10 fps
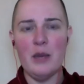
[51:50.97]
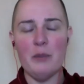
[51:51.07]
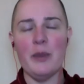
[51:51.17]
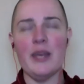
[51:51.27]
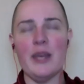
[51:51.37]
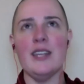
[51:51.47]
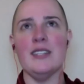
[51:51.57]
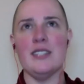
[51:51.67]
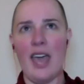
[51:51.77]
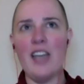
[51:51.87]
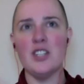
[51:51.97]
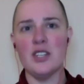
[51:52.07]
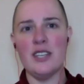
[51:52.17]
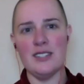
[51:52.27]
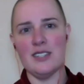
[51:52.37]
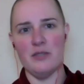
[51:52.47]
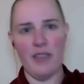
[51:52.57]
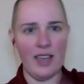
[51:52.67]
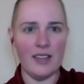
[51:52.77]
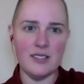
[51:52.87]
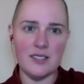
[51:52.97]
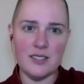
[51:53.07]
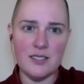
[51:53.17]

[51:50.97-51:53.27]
but it actually is advanced.